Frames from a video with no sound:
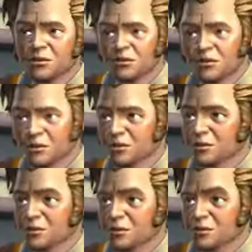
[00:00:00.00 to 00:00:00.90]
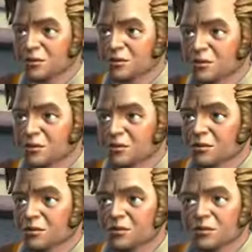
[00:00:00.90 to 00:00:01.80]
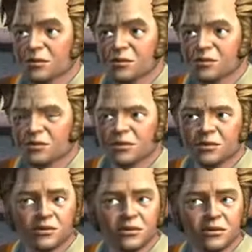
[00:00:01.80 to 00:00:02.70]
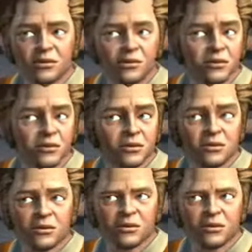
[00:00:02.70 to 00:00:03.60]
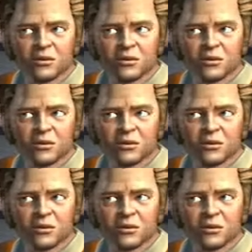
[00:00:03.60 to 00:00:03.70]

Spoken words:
No one is speaking in this clip.